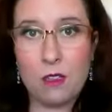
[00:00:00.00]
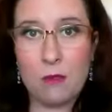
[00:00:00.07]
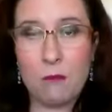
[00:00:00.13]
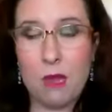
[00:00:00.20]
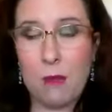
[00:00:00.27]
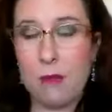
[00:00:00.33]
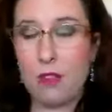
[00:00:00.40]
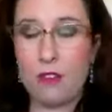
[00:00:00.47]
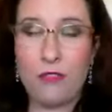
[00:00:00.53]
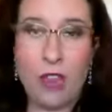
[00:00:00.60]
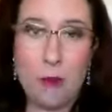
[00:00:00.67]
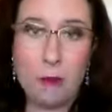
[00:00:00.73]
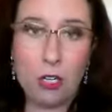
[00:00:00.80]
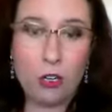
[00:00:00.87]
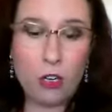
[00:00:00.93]
Maybe their
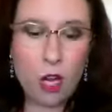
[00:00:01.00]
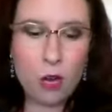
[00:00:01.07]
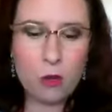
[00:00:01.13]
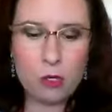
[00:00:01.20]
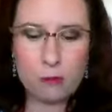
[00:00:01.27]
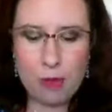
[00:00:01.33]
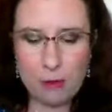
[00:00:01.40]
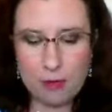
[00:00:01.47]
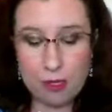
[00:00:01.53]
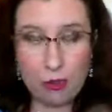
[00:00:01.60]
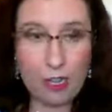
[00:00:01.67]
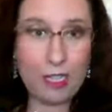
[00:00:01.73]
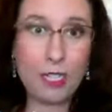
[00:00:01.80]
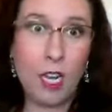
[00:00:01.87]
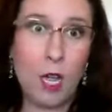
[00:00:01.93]
family grows, maybe their
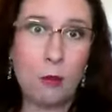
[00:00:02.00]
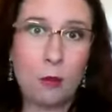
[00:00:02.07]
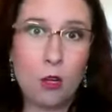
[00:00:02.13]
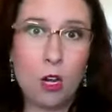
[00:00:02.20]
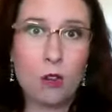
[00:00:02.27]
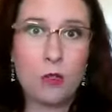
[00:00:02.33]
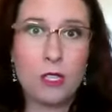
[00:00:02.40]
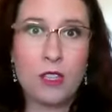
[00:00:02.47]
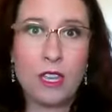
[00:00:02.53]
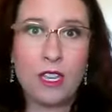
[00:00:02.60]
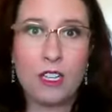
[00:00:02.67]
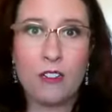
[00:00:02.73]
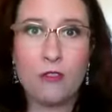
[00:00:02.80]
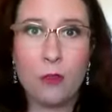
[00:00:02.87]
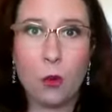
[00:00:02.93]
income grows and they can
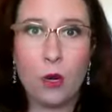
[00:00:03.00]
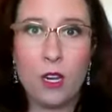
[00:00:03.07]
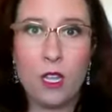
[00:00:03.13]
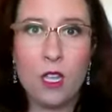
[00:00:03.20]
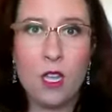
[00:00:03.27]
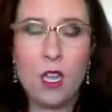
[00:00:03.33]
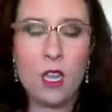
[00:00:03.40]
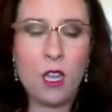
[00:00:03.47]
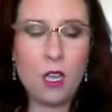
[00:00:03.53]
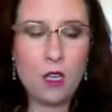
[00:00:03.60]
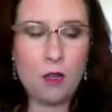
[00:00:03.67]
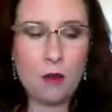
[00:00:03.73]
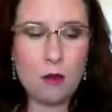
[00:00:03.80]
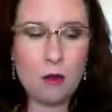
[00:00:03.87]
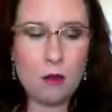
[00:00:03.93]
afford it,
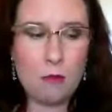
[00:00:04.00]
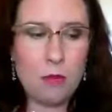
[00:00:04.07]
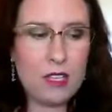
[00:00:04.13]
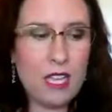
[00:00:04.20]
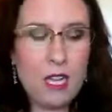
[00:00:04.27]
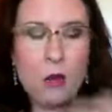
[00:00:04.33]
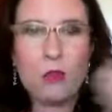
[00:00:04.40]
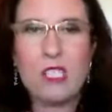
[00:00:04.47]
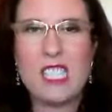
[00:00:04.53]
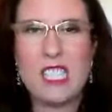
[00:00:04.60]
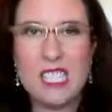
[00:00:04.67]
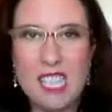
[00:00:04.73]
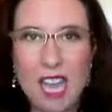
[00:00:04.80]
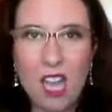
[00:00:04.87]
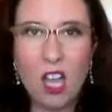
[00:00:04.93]
but they don't
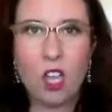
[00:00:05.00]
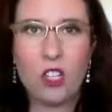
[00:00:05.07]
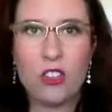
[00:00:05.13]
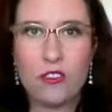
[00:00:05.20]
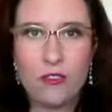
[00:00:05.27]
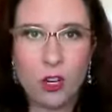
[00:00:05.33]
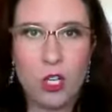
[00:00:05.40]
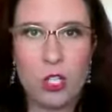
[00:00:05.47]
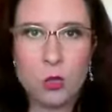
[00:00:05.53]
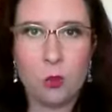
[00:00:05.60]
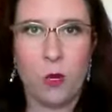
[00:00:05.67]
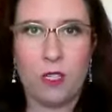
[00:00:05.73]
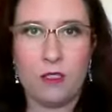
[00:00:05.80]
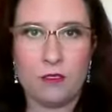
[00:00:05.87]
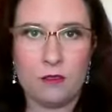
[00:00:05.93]
sell the first
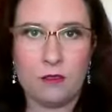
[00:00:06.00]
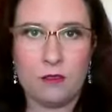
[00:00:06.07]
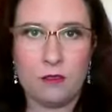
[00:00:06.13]
one.